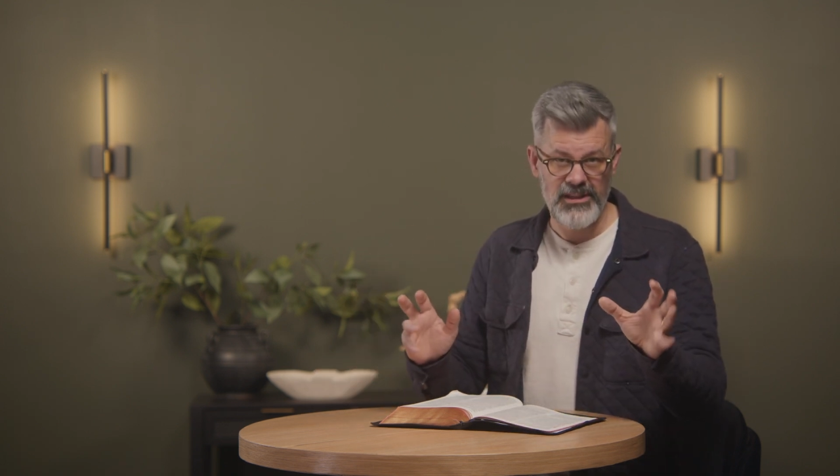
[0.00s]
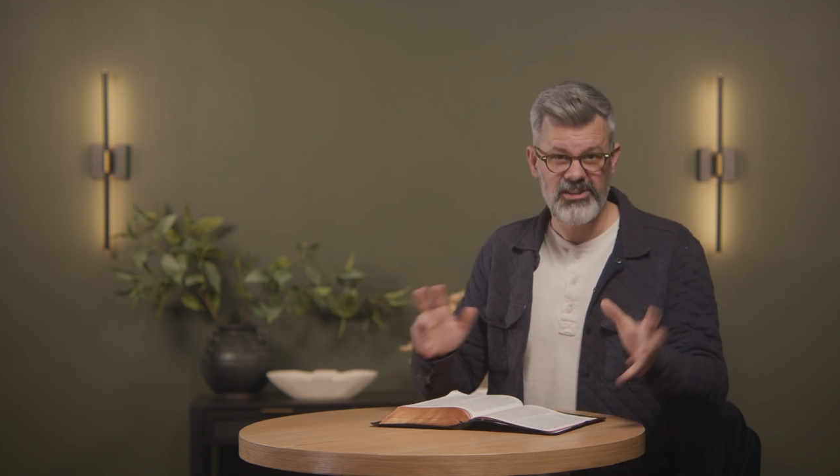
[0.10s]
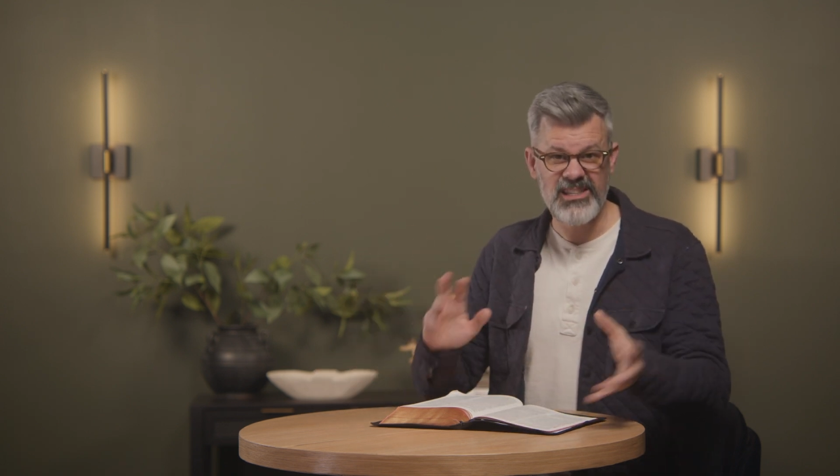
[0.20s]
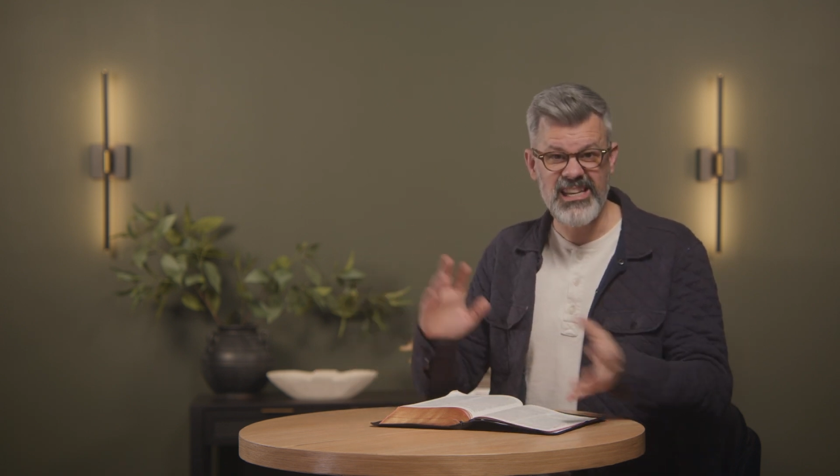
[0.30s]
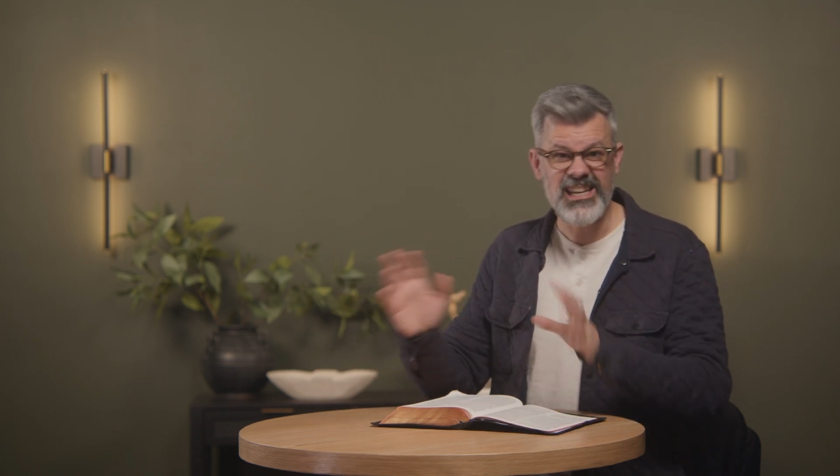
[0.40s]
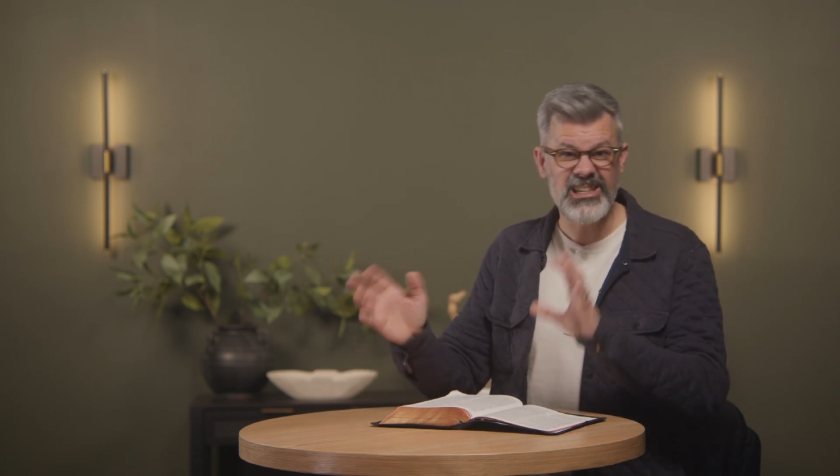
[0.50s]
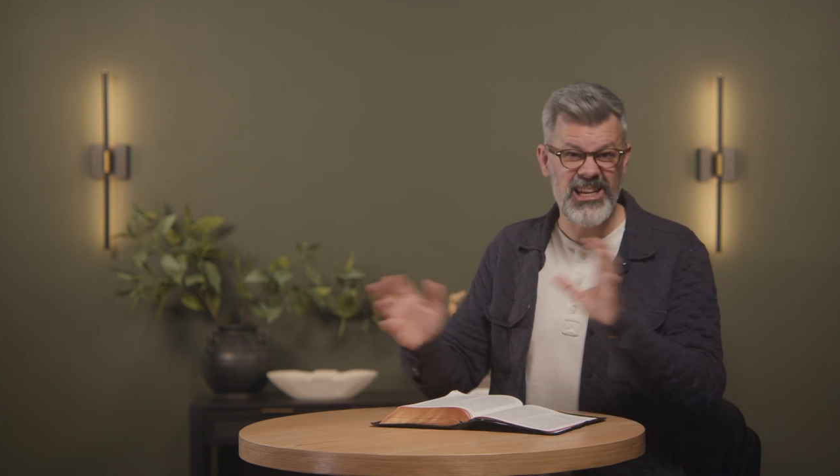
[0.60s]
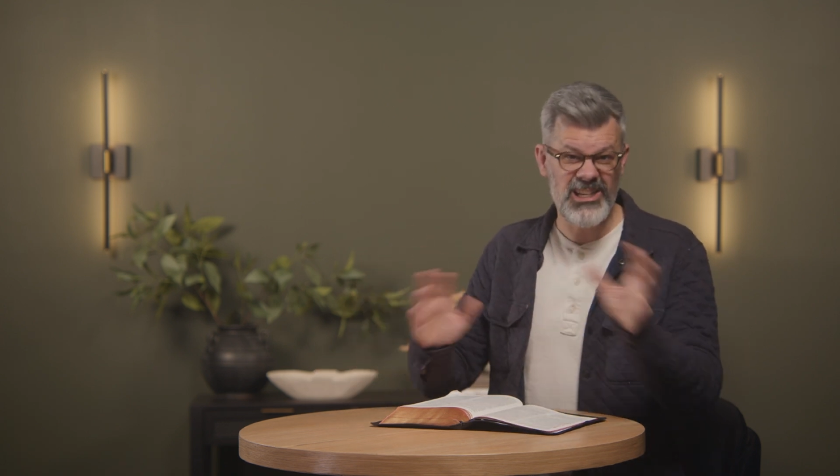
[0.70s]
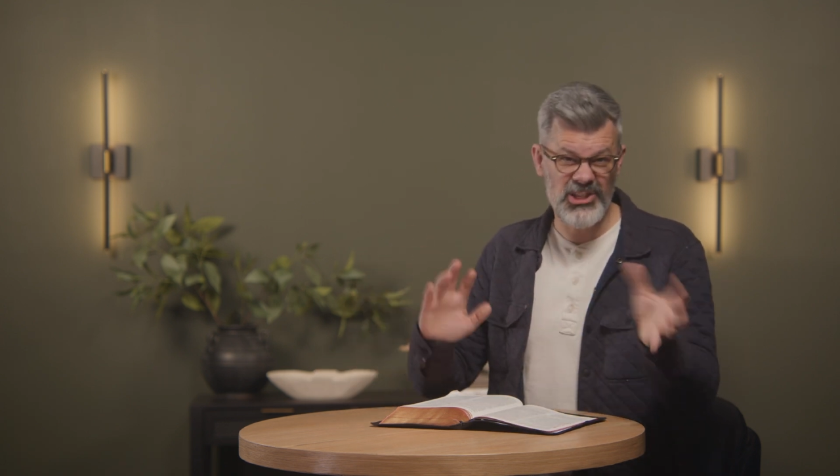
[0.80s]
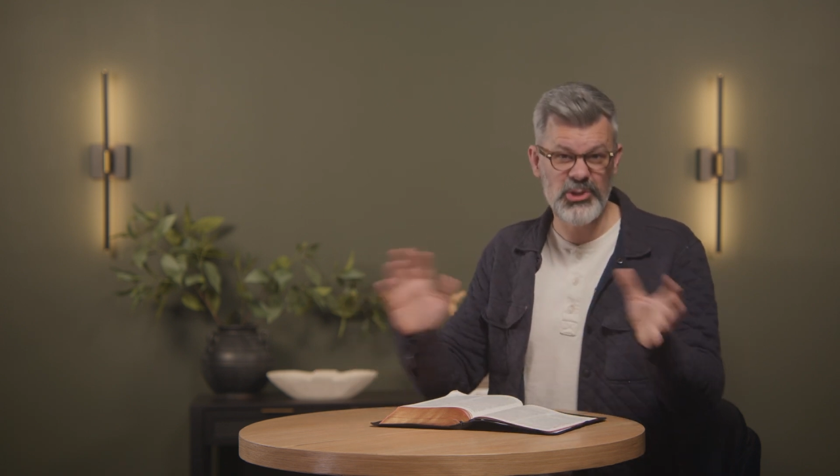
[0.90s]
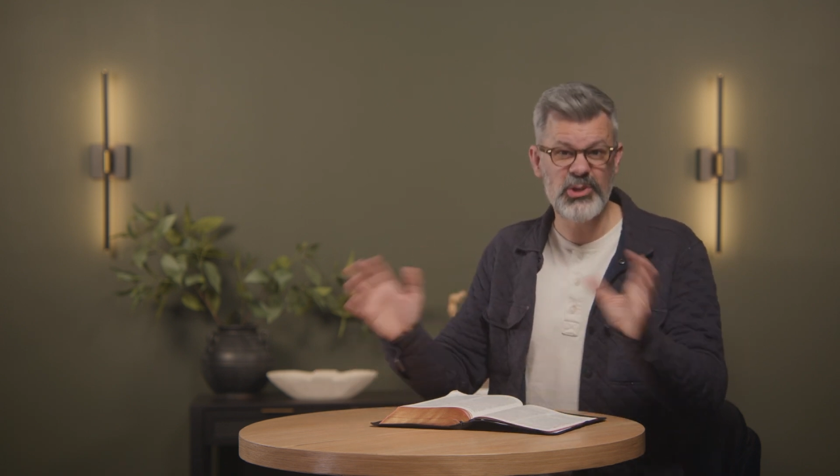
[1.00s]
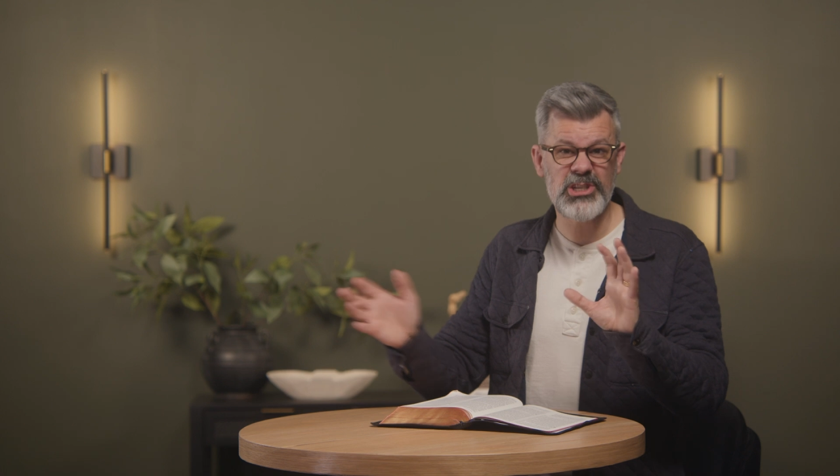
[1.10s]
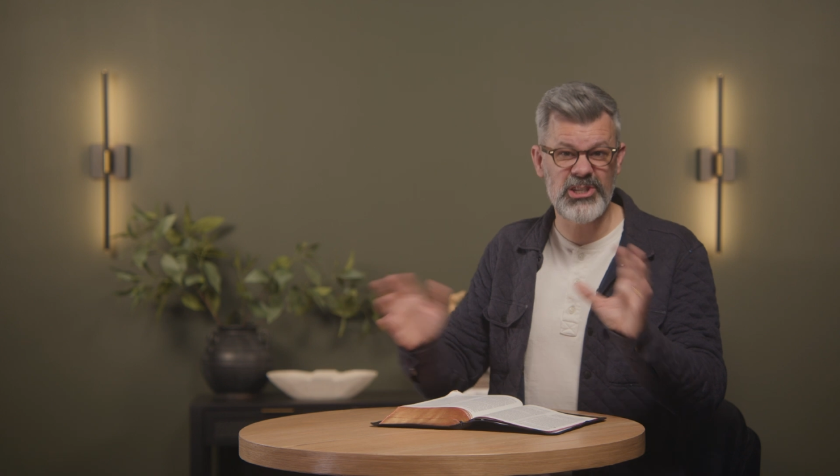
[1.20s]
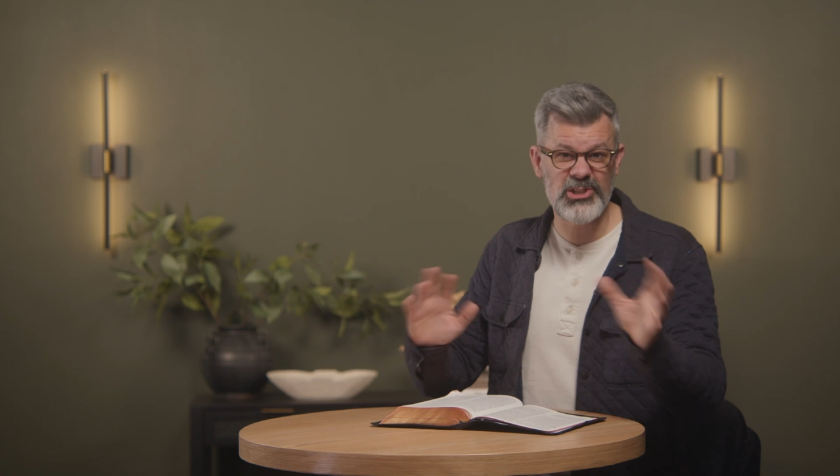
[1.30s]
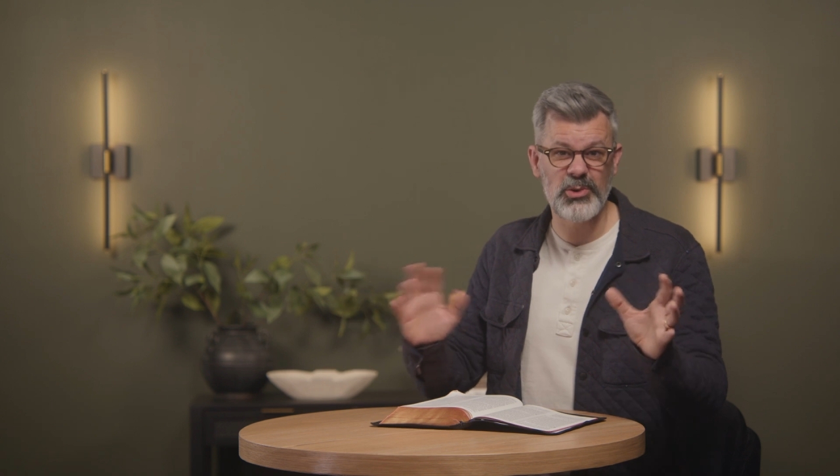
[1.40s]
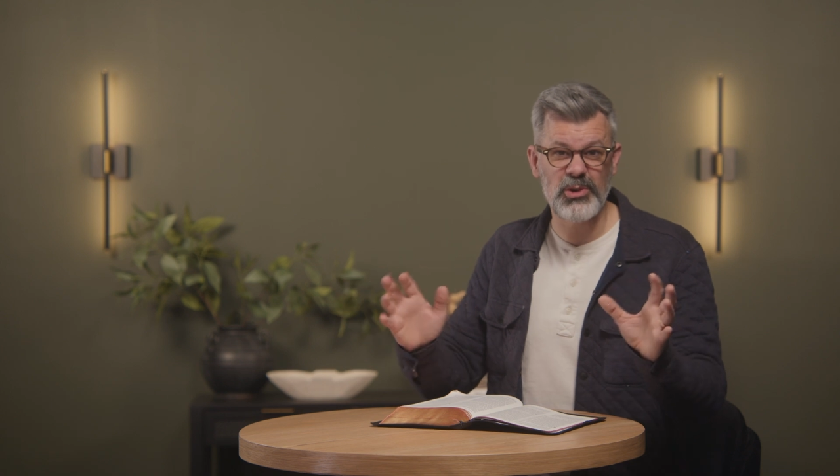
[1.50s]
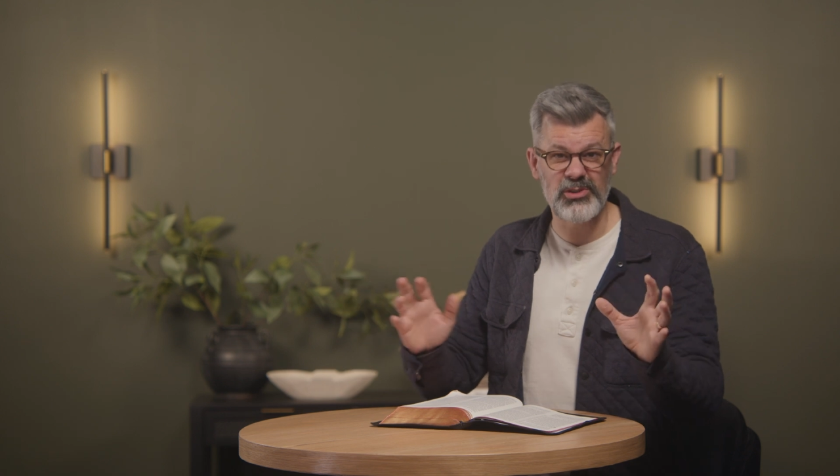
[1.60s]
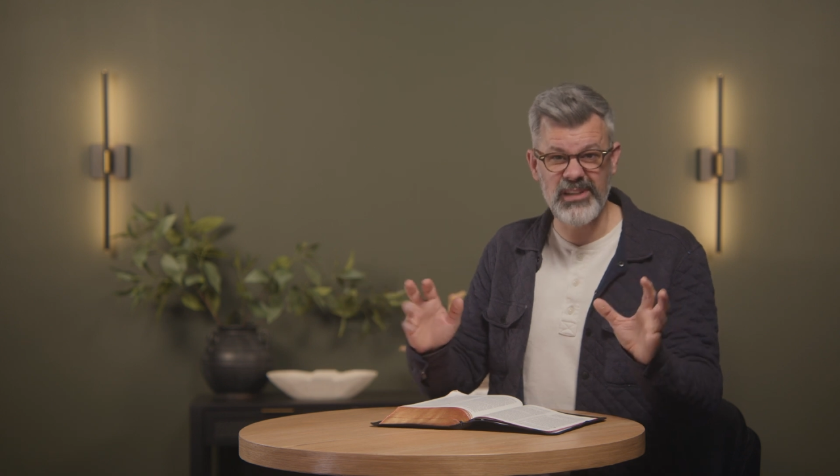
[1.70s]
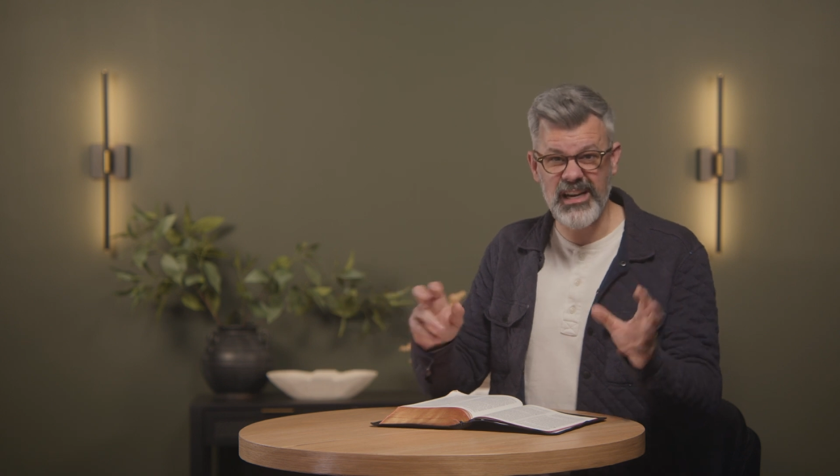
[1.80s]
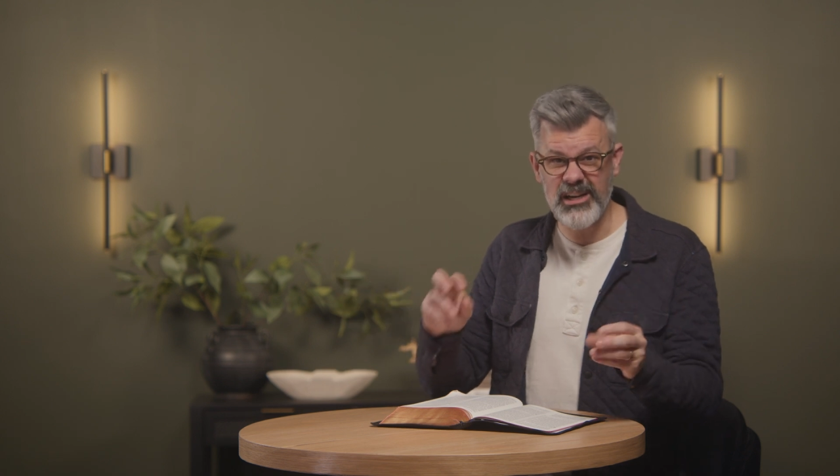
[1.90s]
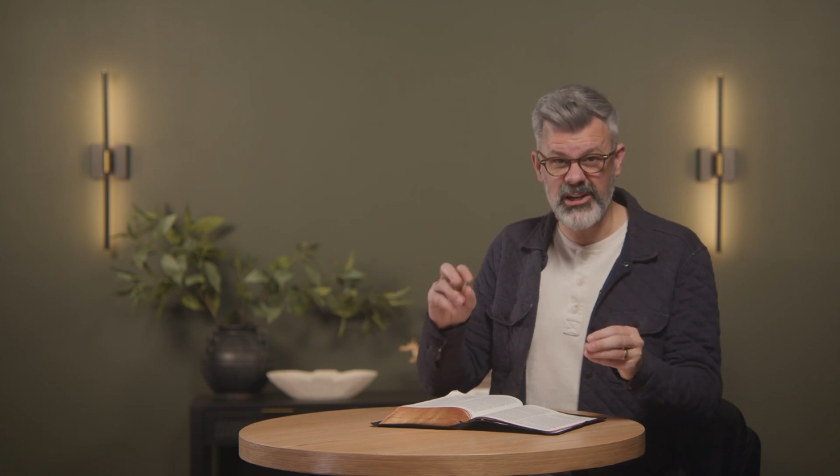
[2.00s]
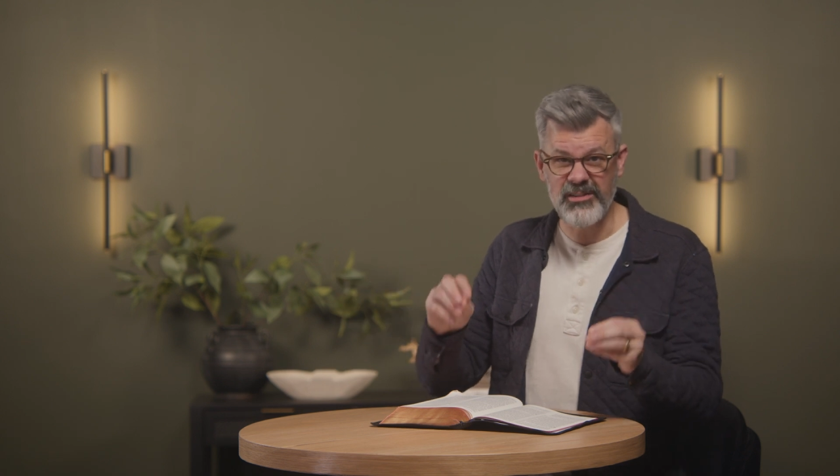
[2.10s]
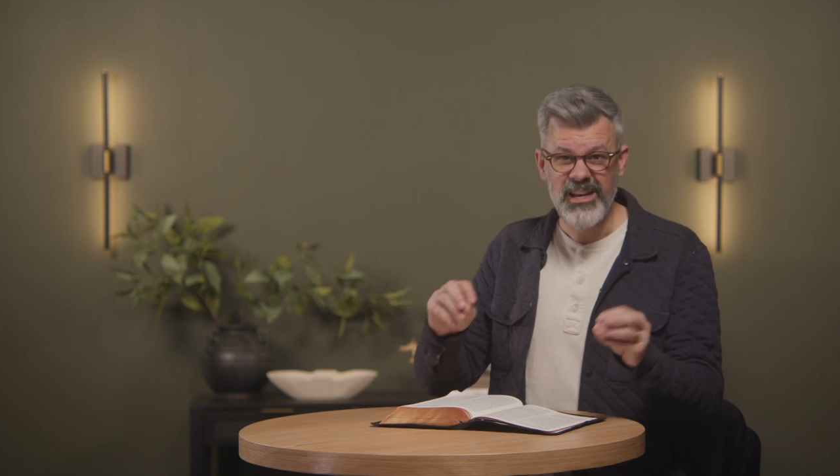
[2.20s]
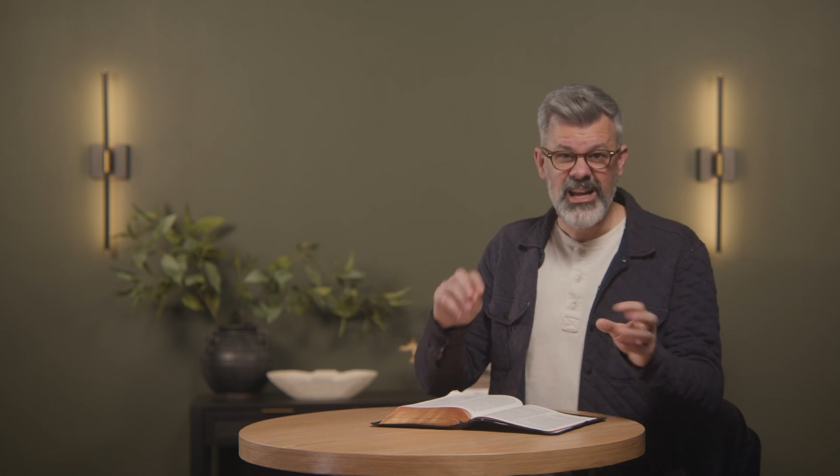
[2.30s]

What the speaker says: You see, in a Jewish historical narrative,